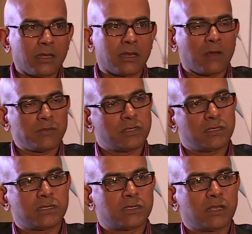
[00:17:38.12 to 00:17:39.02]
it
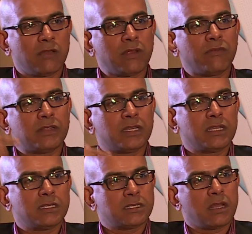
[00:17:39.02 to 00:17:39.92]
comes, everything
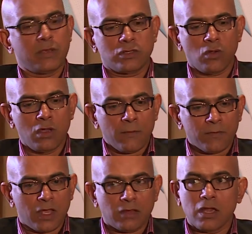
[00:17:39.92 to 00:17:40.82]
is coming. So
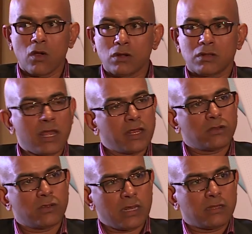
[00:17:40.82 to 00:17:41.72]
they're all trying
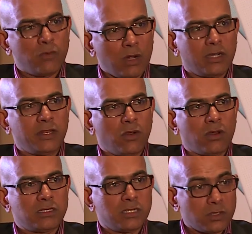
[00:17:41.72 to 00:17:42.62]
to get the worldly
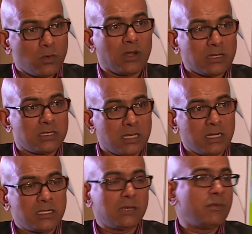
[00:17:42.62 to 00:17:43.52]
knowledge into one
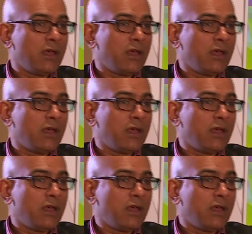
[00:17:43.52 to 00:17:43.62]
single chip